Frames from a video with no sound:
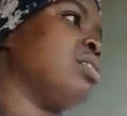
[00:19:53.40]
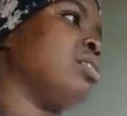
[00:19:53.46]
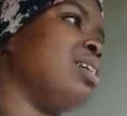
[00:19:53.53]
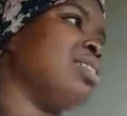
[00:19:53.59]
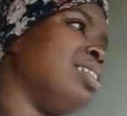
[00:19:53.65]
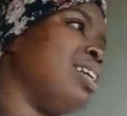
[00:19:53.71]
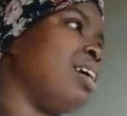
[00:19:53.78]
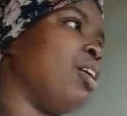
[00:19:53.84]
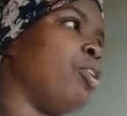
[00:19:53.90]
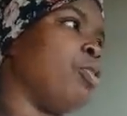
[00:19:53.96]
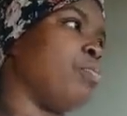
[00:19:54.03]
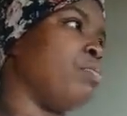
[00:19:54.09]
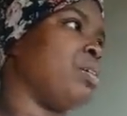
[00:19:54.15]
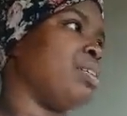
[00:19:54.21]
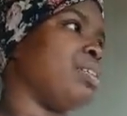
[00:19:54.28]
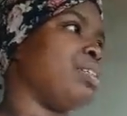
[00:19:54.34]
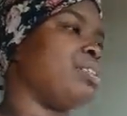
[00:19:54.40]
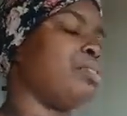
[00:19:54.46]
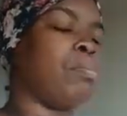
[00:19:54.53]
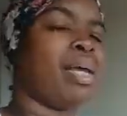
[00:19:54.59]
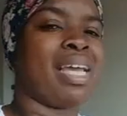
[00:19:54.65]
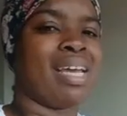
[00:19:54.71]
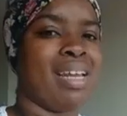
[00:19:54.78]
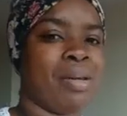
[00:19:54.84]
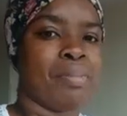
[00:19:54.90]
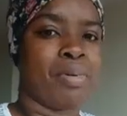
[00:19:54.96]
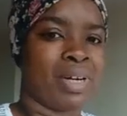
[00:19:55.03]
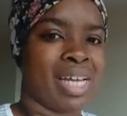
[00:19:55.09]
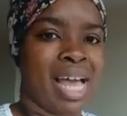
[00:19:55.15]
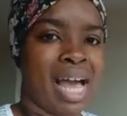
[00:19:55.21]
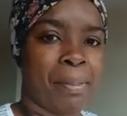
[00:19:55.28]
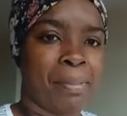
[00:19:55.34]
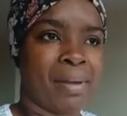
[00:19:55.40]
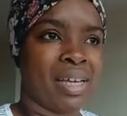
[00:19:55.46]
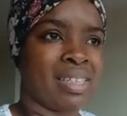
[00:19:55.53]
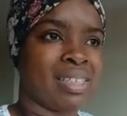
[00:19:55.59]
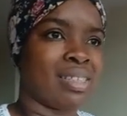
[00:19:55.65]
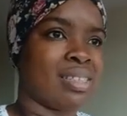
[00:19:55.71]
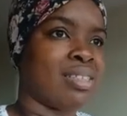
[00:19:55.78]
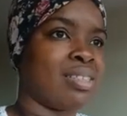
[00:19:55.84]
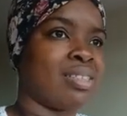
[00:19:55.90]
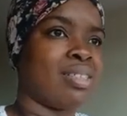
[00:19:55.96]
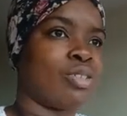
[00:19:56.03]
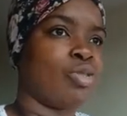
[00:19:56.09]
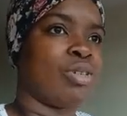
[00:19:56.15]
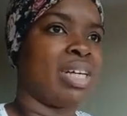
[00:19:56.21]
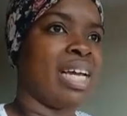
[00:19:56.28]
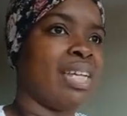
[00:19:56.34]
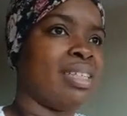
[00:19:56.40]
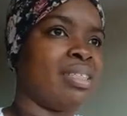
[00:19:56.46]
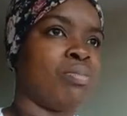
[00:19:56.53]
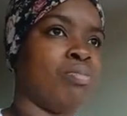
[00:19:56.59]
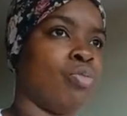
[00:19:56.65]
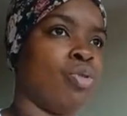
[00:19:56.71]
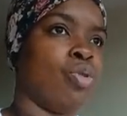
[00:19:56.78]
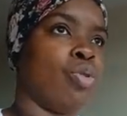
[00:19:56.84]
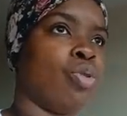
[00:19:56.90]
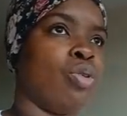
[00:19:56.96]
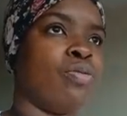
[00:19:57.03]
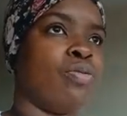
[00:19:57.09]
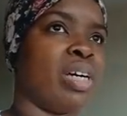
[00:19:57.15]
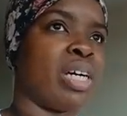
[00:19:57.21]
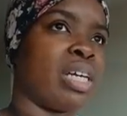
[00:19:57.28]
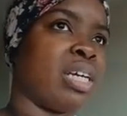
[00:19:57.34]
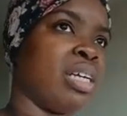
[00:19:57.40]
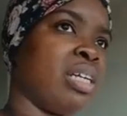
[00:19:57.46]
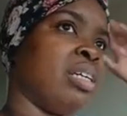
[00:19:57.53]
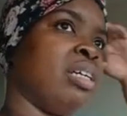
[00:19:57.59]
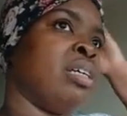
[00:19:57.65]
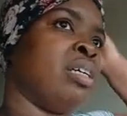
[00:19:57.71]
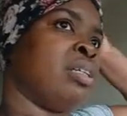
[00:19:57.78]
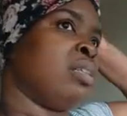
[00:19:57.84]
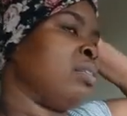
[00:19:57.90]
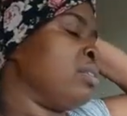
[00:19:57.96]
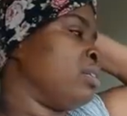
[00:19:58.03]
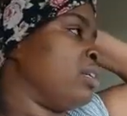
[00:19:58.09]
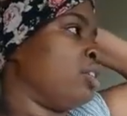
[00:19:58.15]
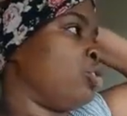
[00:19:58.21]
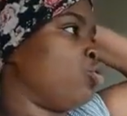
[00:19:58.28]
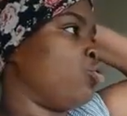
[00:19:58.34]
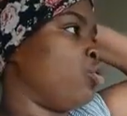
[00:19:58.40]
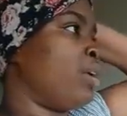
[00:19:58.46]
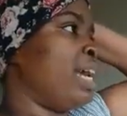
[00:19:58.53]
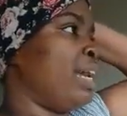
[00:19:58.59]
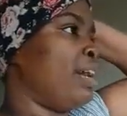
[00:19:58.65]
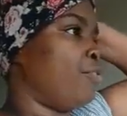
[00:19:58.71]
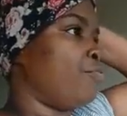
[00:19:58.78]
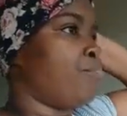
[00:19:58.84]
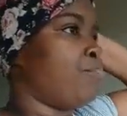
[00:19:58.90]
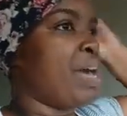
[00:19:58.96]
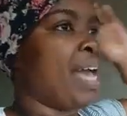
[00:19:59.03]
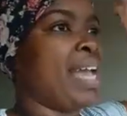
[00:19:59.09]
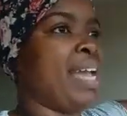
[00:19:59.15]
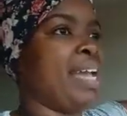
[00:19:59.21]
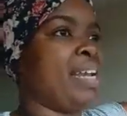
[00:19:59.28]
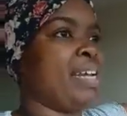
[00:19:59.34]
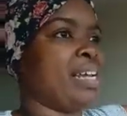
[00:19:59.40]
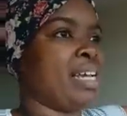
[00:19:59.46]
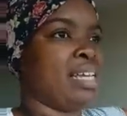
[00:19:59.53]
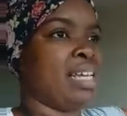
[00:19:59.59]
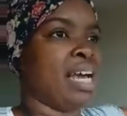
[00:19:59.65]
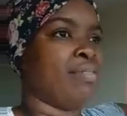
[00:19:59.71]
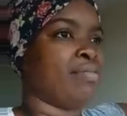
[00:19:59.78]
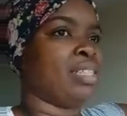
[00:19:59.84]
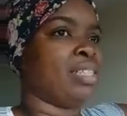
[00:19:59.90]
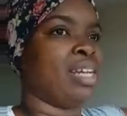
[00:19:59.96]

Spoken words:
Doesn't help. It doesn't make anybody happy. It just creates more fucking a trail of pain that you have